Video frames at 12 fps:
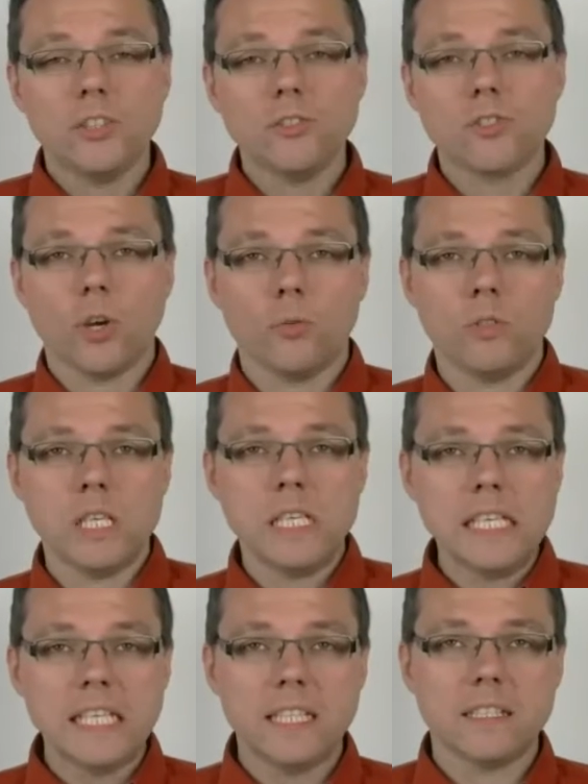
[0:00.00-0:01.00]
don't
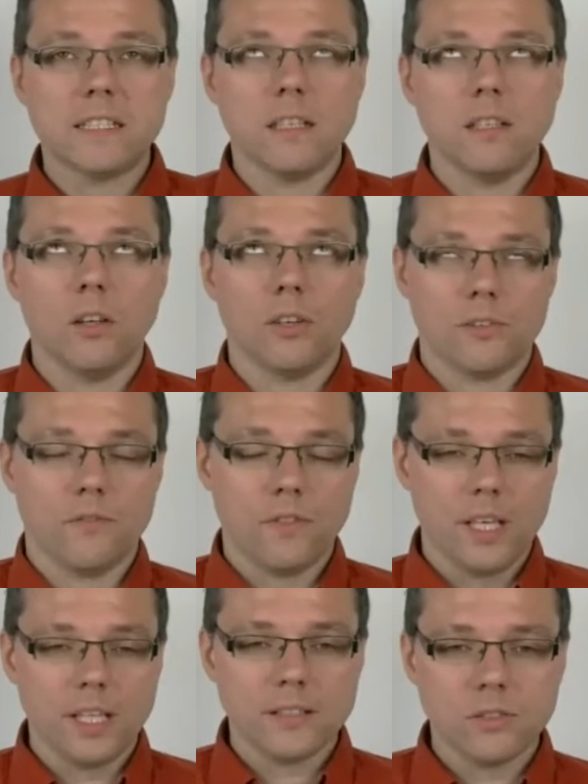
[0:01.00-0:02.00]
need a lot of
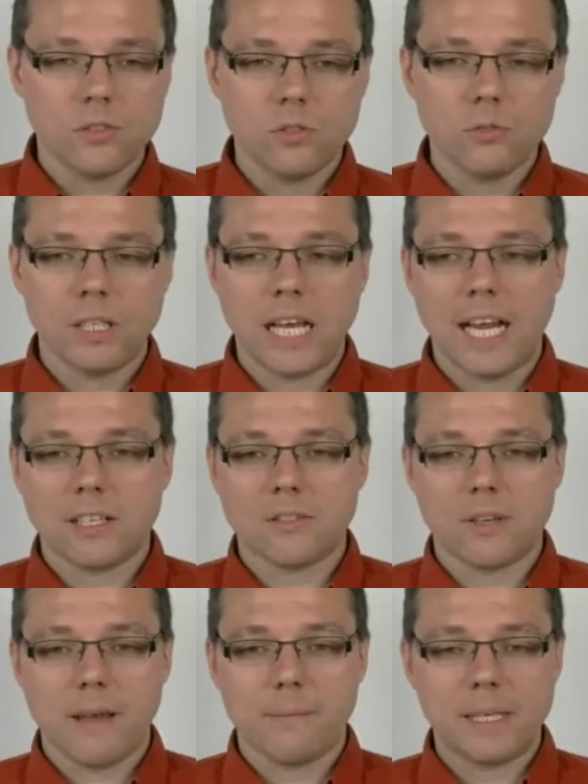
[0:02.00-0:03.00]
things to do an
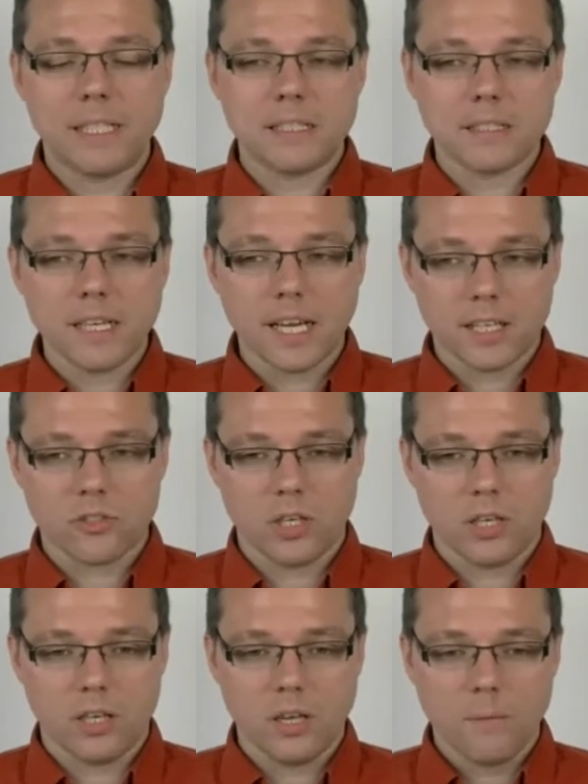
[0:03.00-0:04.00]
electrochemical
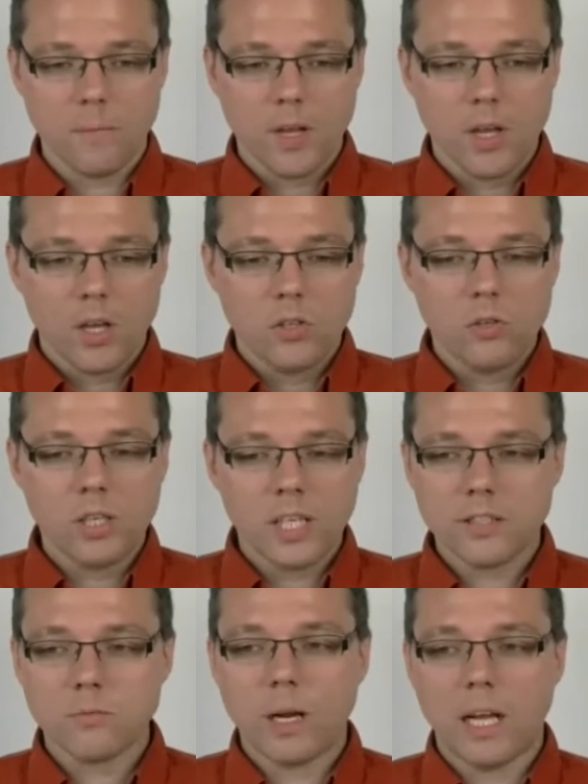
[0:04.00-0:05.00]
detection. You
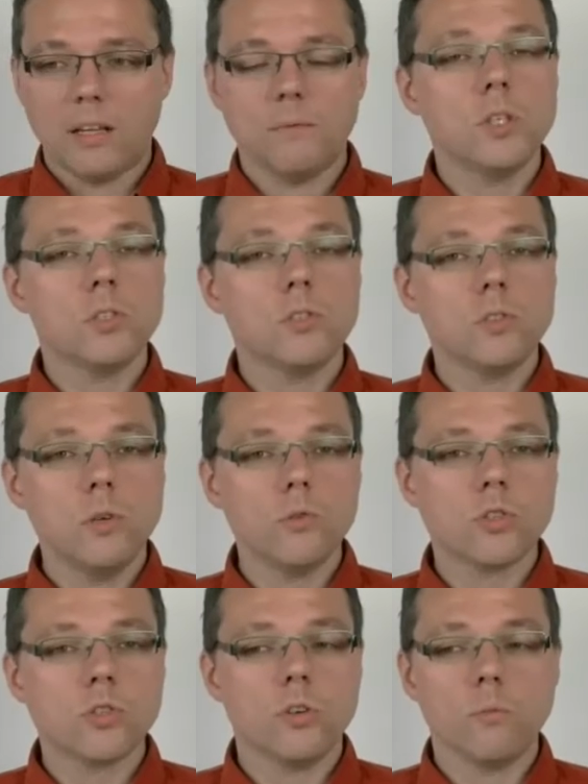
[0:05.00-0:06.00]
need, well, your
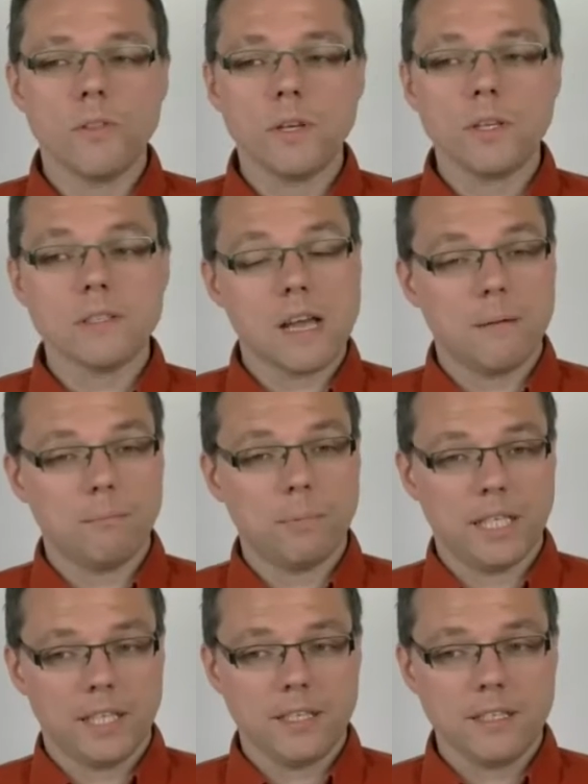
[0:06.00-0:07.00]
solution with your sample
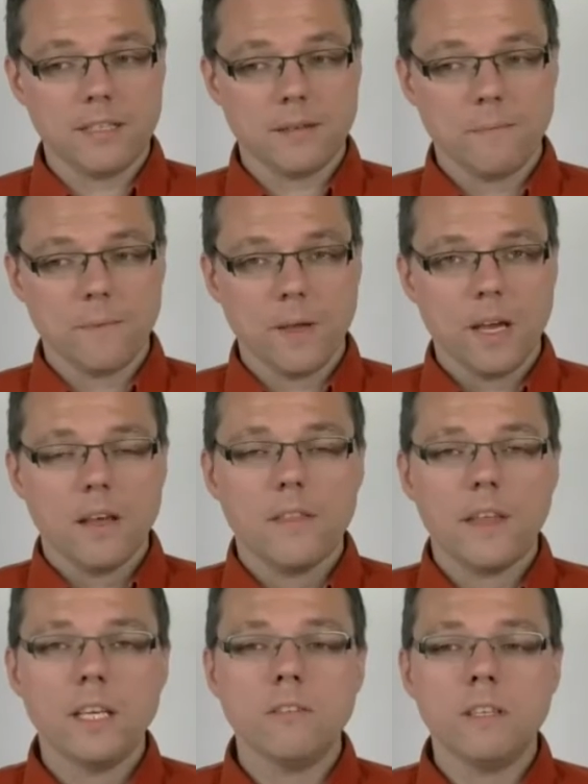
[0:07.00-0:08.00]
in it.
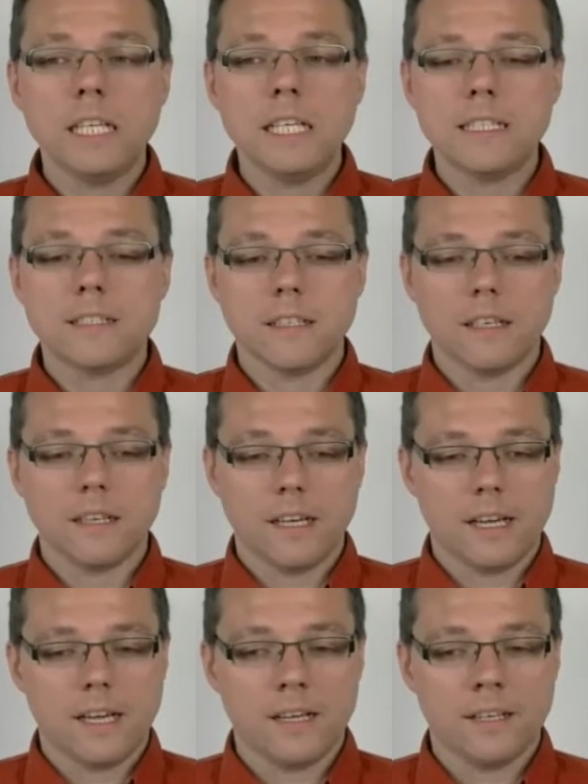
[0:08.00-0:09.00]
Then you need
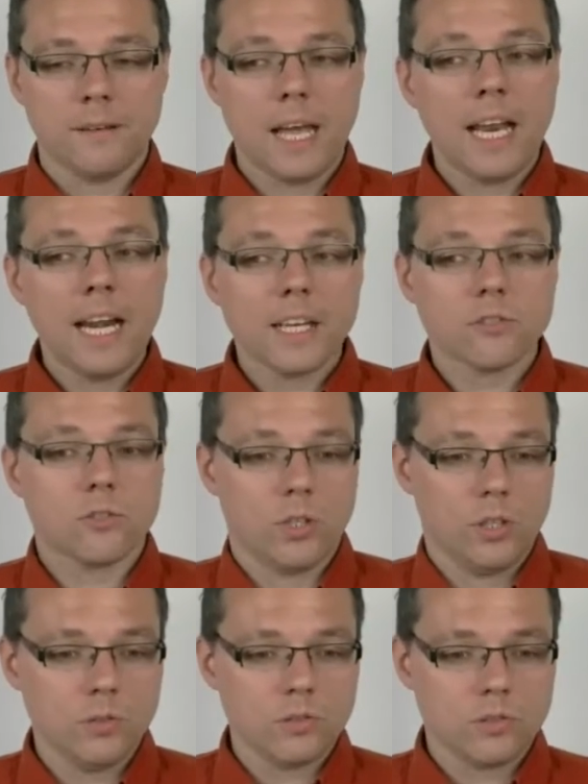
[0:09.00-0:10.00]

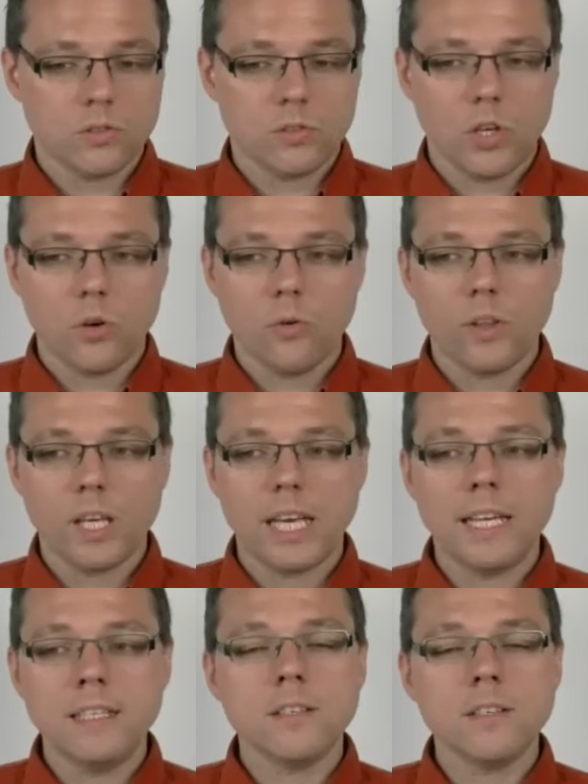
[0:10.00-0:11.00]
electrodes, so the
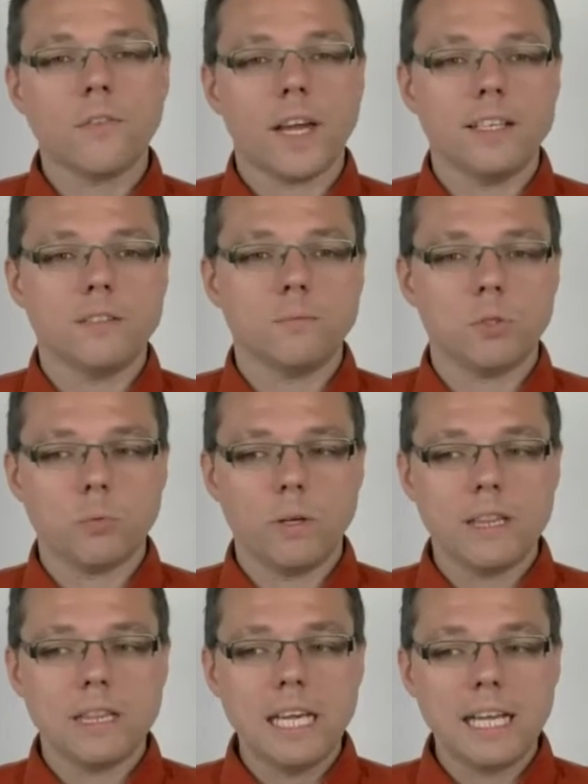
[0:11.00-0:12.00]
interface
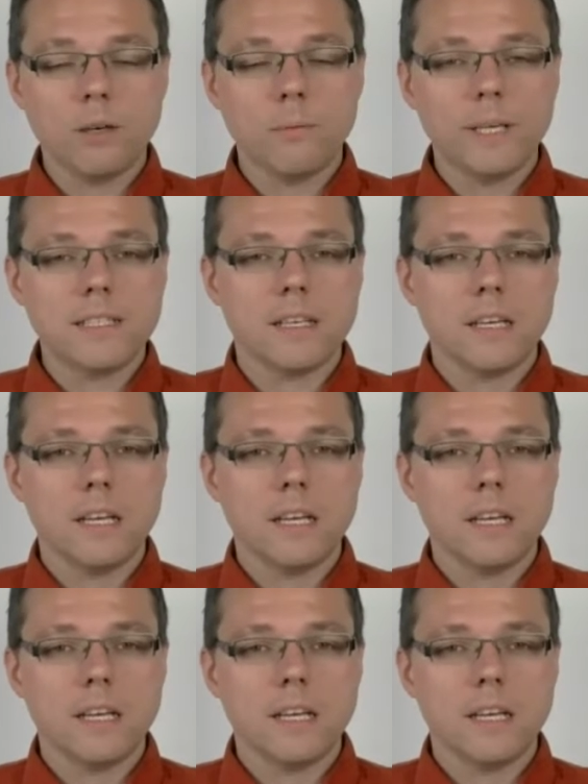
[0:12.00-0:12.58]
between the liquid